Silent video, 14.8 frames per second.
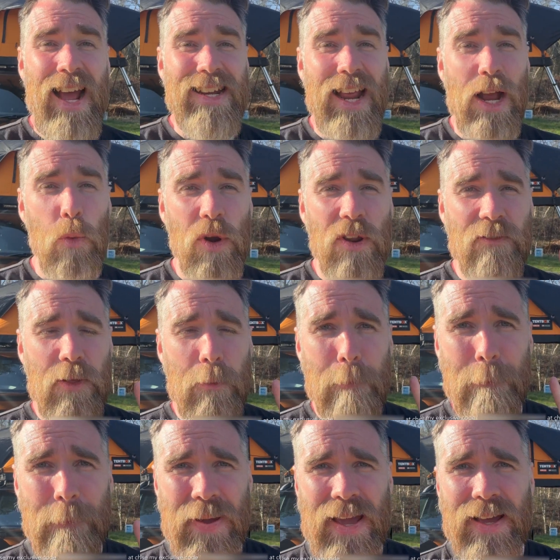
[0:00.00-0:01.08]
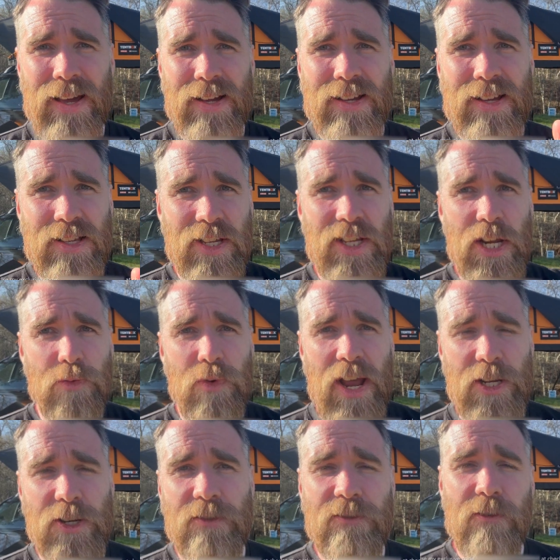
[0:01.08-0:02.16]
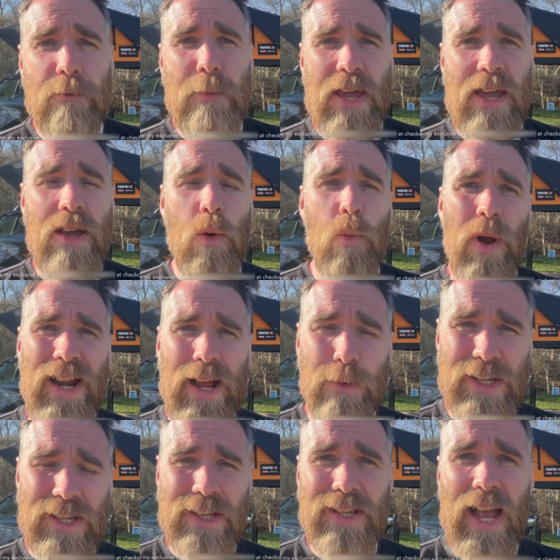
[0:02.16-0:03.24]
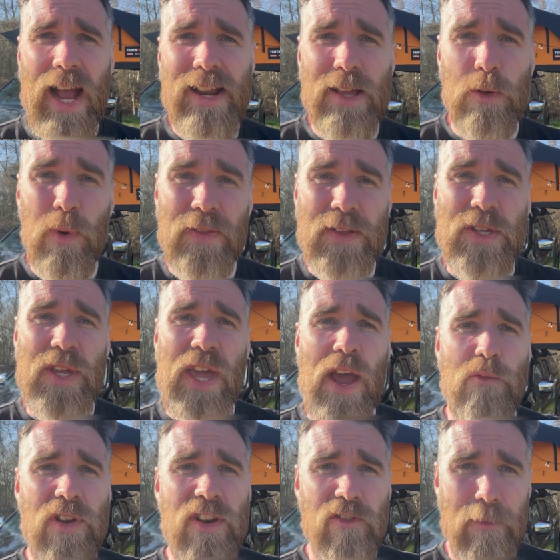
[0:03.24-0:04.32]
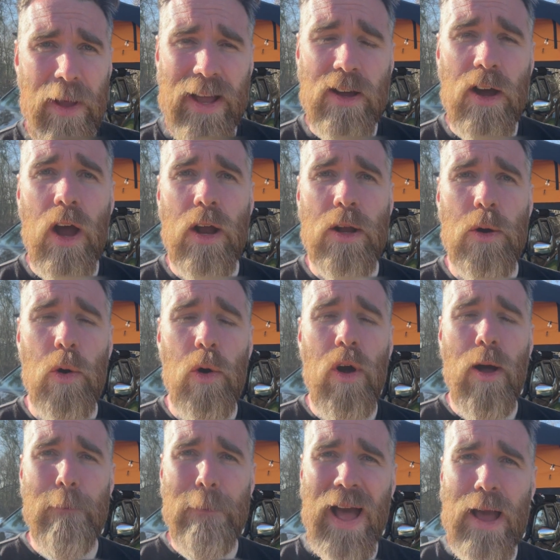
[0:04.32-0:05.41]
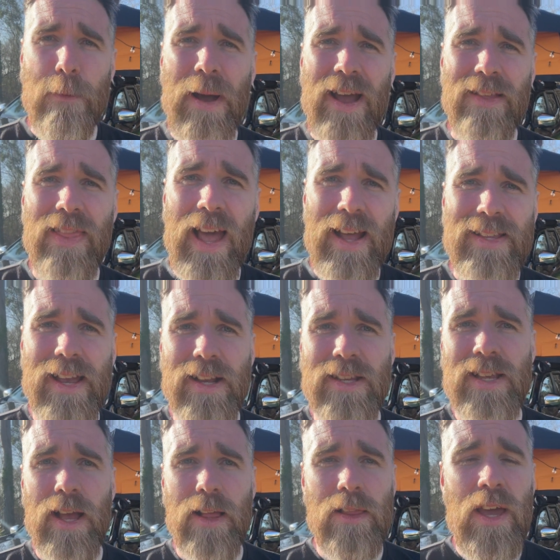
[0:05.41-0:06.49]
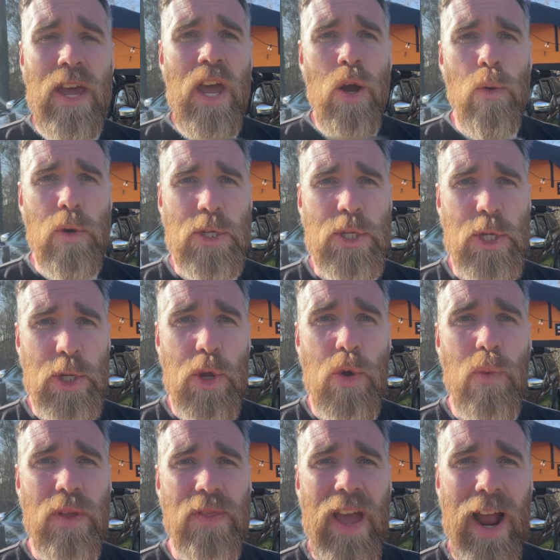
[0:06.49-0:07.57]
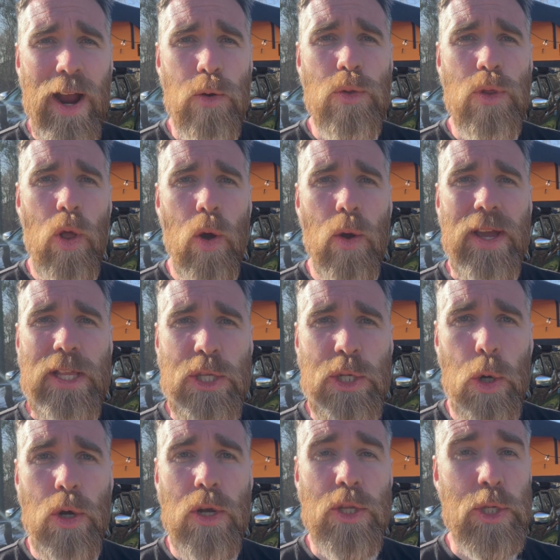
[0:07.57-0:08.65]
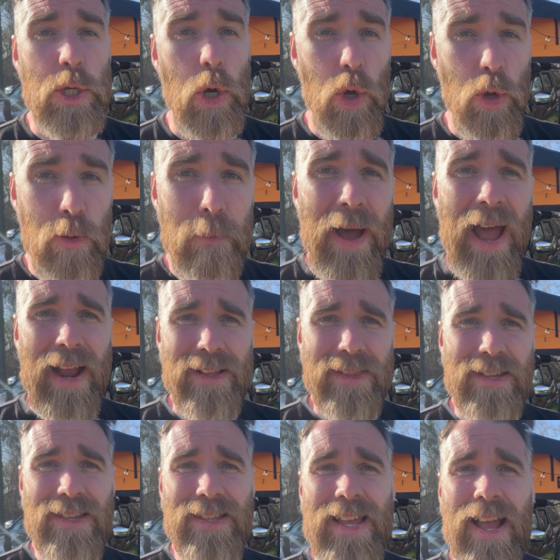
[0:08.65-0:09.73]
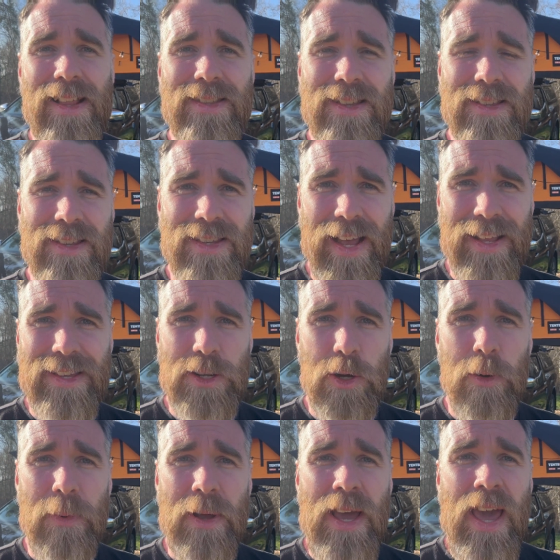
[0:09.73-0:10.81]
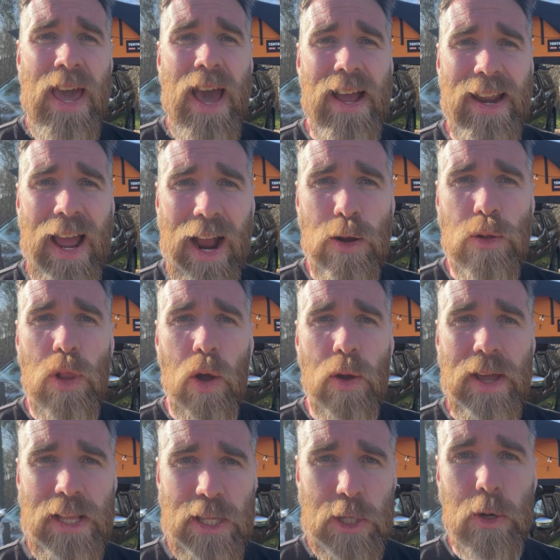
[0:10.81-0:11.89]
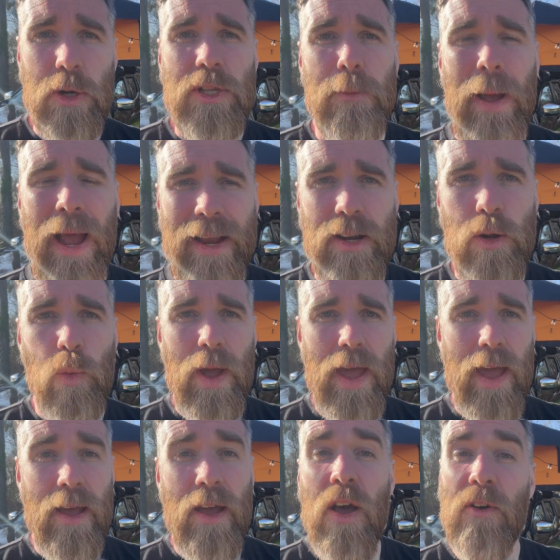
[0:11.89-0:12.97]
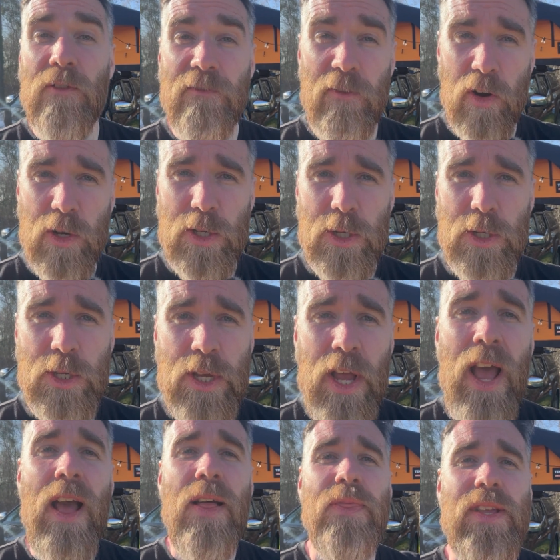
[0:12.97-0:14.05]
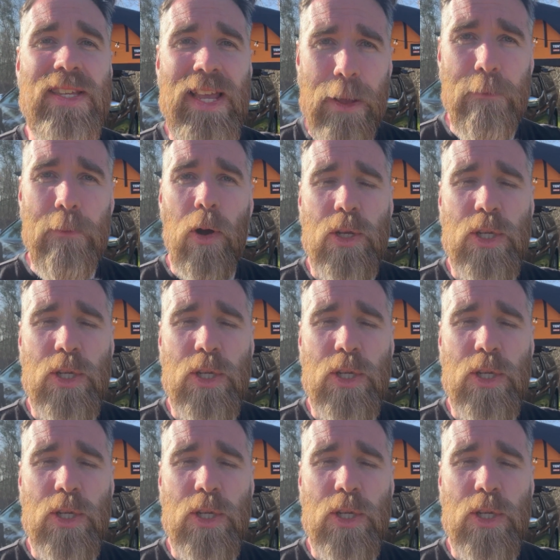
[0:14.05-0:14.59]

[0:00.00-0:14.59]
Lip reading: Now, one of the big considerations for me when I was deciding whether to get rid of my cargo and buy my Lite XL was to do with how long it took to unpack this tent and set it up, and how long it took to pack it away versus the Tentbox